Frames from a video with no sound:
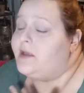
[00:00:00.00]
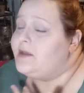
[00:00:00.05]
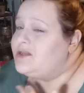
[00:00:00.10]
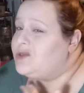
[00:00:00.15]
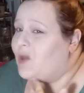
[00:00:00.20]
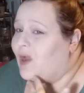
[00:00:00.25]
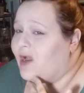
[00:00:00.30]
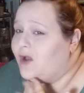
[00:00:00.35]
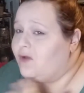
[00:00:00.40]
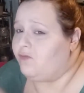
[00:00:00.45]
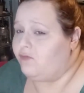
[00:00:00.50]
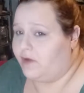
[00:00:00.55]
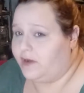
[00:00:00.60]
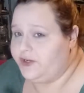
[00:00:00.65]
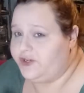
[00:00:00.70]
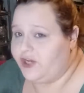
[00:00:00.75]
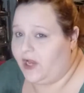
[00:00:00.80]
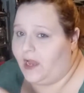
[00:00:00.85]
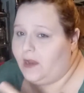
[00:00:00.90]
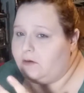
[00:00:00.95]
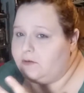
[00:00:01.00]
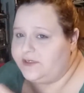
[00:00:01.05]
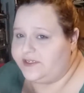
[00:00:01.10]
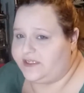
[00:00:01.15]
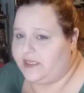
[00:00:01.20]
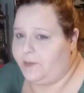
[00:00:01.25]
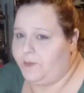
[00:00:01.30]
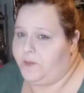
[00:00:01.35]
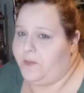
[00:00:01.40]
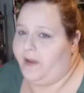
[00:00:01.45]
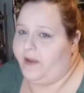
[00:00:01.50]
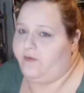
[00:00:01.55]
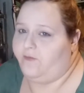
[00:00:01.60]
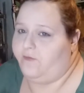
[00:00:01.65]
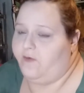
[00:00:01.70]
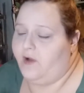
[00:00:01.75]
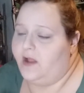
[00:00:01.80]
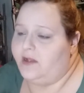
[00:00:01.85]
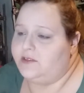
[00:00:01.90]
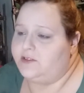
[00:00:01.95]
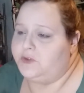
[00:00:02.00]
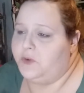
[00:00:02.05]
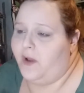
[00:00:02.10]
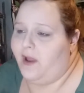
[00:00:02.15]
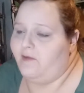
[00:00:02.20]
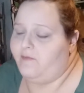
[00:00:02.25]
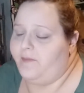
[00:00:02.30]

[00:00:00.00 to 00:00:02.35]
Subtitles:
so I could reach out to some of my friends who I've